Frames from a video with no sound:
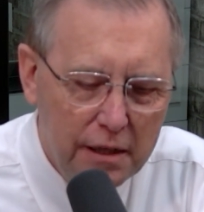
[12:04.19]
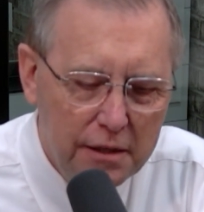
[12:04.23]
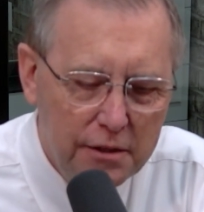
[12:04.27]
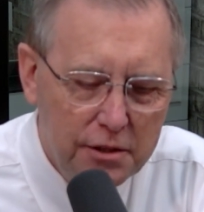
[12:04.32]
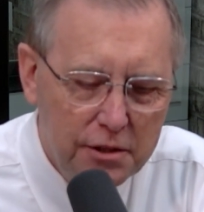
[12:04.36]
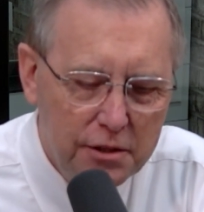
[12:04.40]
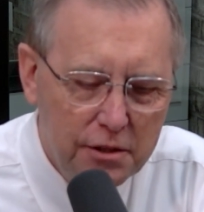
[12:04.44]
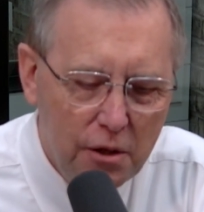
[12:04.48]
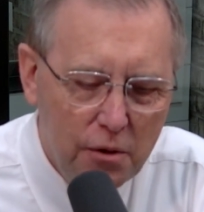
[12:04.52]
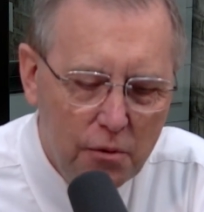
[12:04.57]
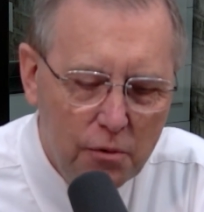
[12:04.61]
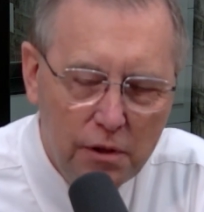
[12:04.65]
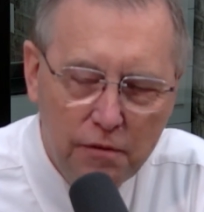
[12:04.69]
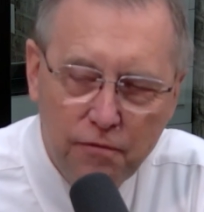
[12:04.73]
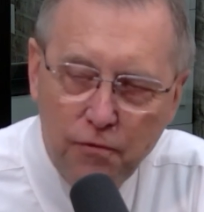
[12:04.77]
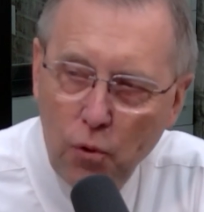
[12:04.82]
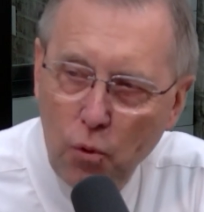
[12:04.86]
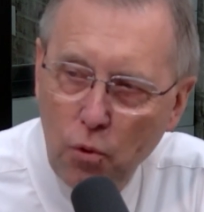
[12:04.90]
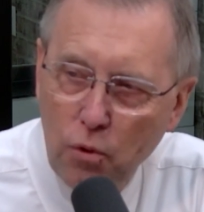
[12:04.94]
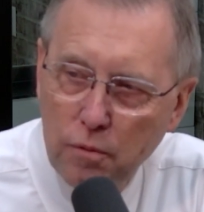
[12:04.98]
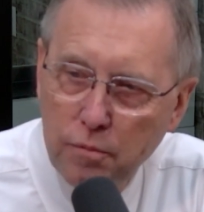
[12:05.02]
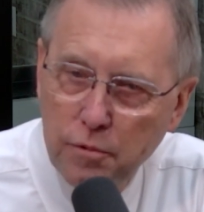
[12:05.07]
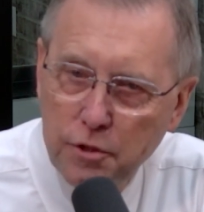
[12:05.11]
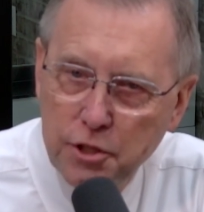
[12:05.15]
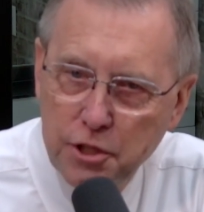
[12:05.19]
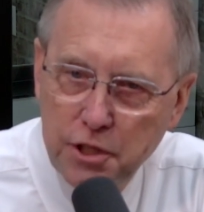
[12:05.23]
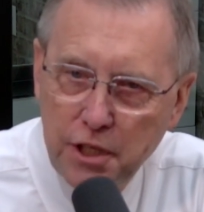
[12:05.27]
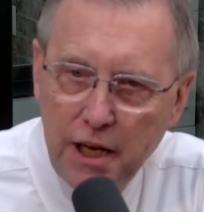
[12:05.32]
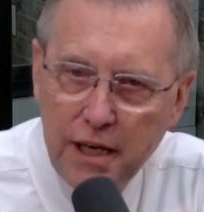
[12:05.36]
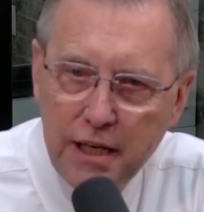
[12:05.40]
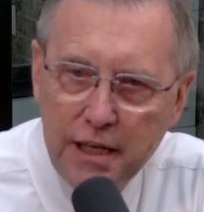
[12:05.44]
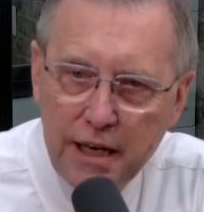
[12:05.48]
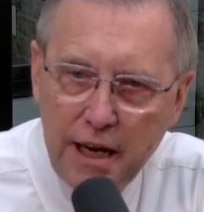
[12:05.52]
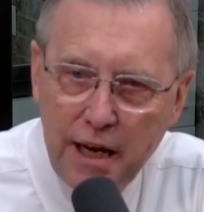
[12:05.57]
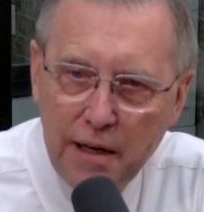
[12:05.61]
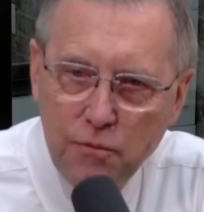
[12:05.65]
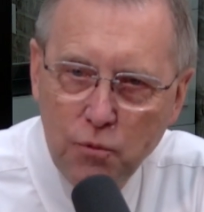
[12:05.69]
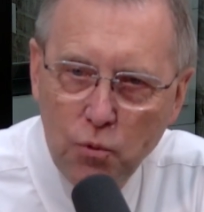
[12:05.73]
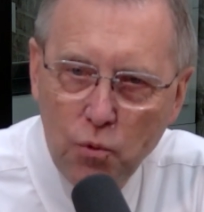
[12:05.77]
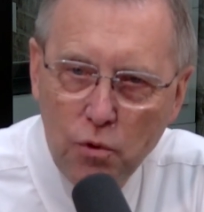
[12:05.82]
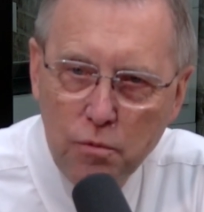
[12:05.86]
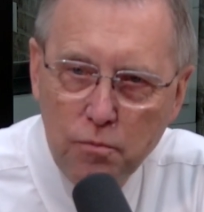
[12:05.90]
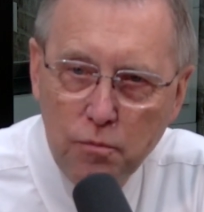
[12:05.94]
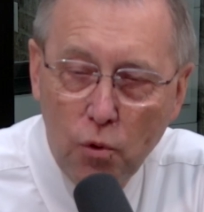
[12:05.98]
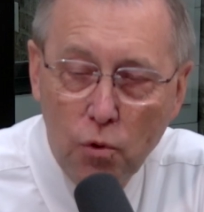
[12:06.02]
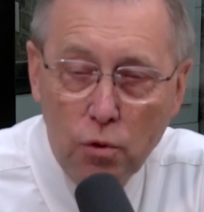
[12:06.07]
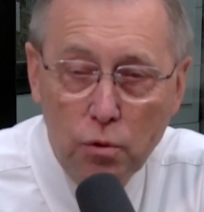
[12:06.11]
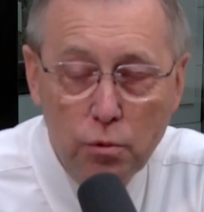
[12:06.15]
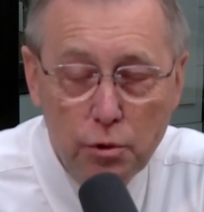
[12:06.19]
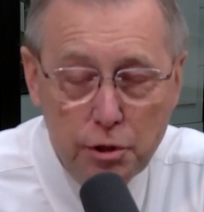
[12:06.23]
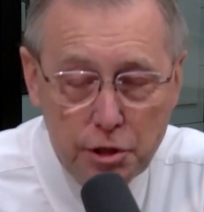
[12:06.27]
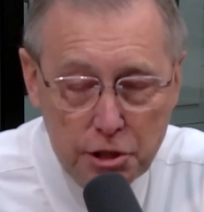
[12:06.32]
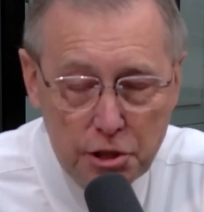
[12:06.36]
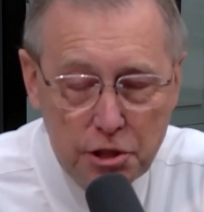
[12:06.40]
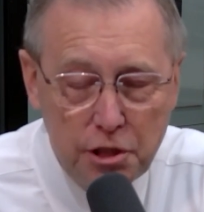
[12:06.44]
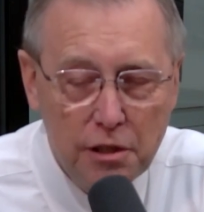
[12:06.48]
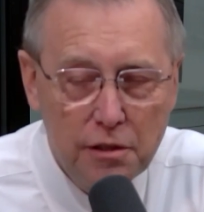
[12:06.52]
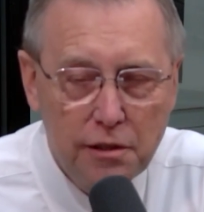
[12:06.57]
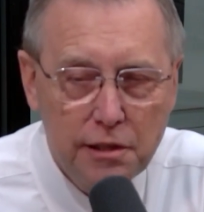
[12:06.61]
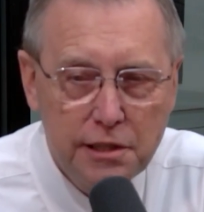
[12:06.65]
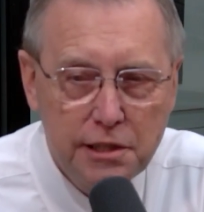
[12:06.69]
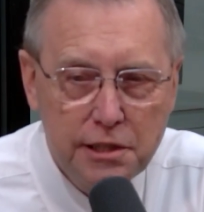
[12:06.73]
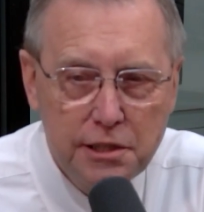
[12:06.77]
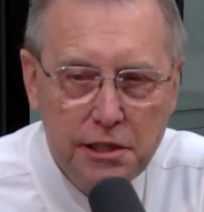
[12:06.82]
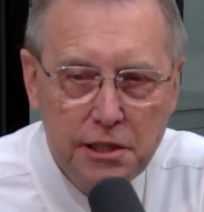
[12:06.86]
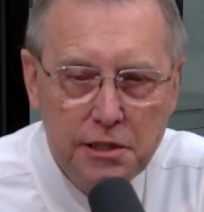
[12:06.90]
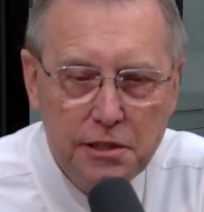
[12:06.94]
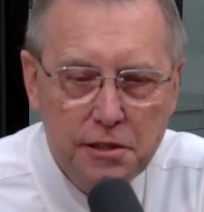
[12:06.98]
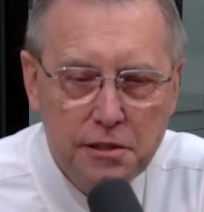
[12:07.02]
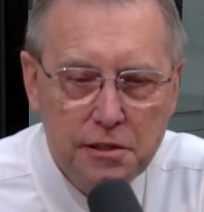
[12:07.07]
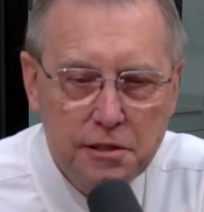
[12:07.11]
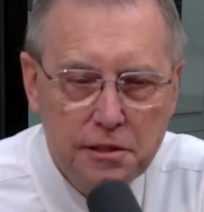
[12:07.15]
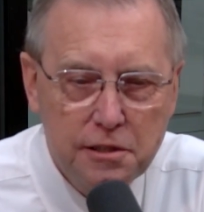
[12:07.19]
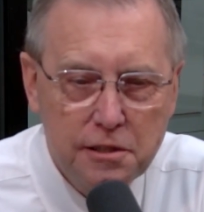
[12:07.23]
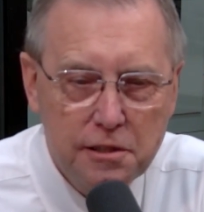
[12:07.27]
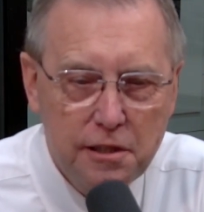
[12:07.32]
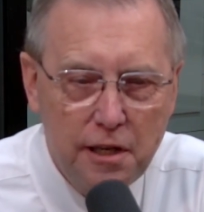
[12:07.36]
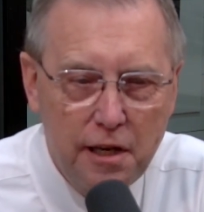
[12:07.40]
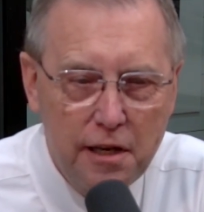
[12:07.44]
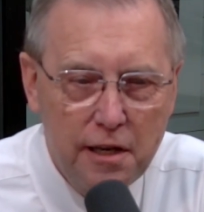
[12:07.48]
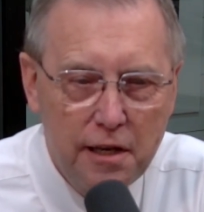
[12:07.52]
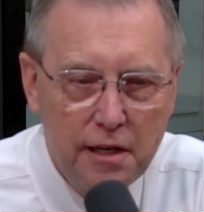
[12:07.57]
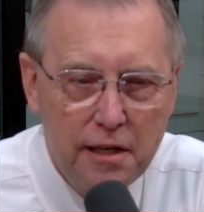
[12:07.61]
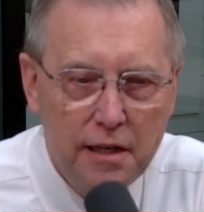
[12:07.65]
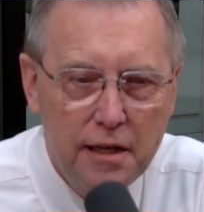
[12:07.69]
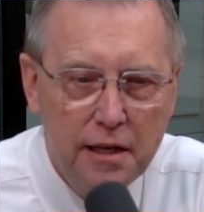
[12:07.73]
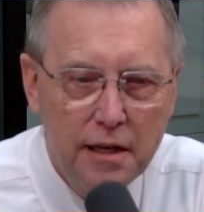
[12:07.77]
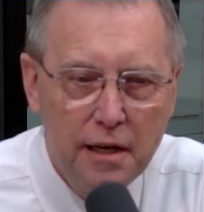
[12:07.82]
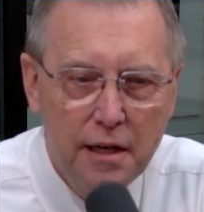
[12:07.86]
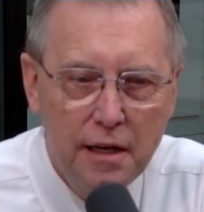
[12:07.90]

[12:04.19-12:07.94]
So they formed the State 911 Board, which is still in existence today,